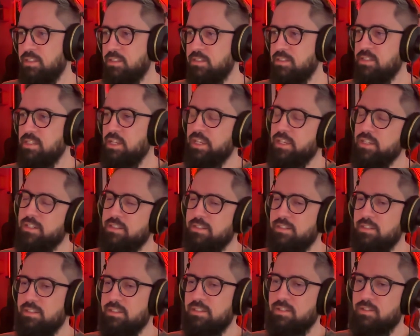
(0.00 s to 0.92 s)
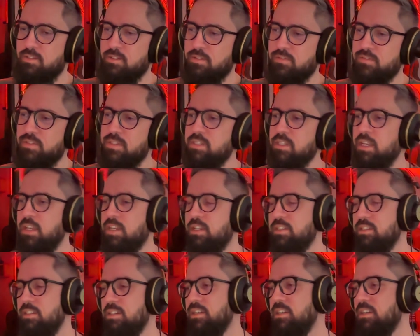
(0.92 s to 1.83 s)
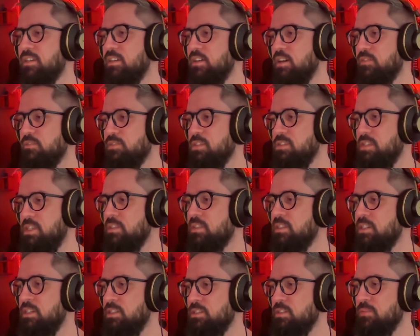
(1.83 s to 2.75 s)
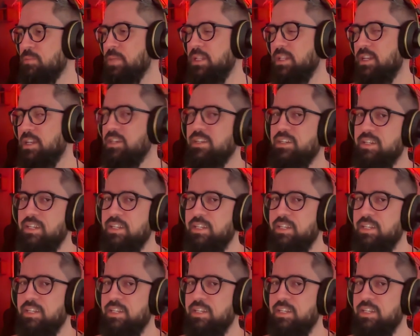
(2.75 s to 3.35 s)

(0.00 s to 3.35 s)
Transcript: the snake, the, the whole of the snake, of this eternal, but like,